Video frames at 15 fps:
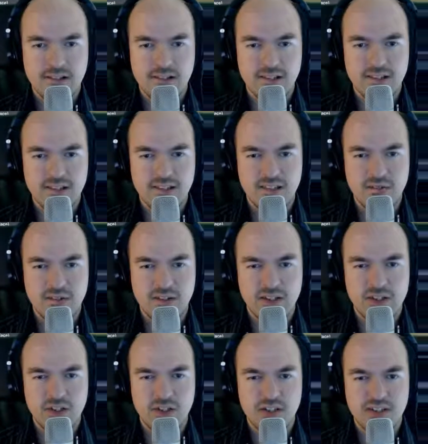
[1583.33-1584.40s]
Let's see if we can
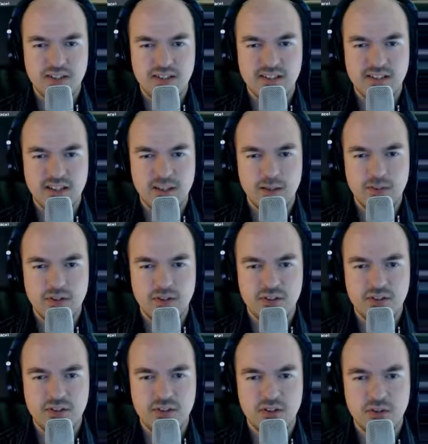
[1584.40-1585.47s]
adjust these
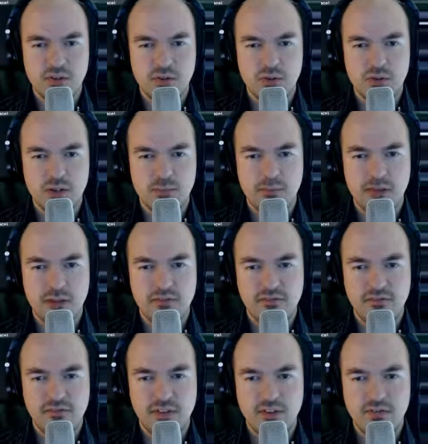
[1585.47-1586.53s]
limiters to about
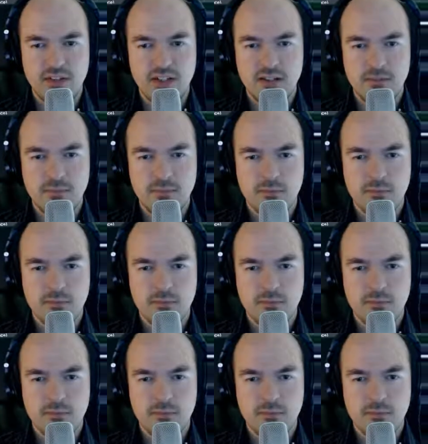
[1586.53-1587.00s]
50.